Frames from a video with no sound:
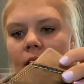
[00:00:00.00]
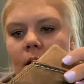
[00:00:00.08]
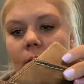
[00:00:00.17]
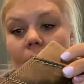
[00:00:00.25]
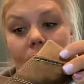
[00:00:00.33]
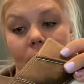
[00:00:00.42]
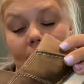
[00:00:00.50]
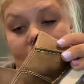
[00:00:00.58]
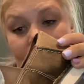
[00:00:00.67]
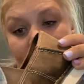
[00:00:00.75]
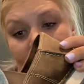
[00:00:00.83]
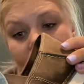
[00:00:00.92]
Probably
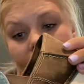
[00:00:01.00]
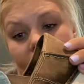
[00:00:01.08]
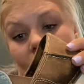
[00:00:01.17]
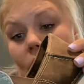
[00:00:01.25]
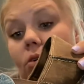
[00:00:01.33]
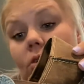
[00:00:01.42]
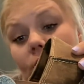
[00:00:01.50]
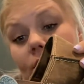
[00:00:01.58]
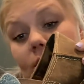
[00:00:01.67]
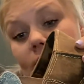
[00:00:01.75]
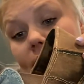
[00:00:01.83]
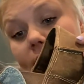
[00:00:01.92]
size 11. Oh no,
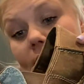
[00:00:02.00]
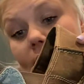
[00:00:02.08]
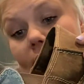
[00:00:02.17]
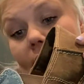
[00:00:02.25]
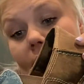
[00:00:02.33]
these are 10.5.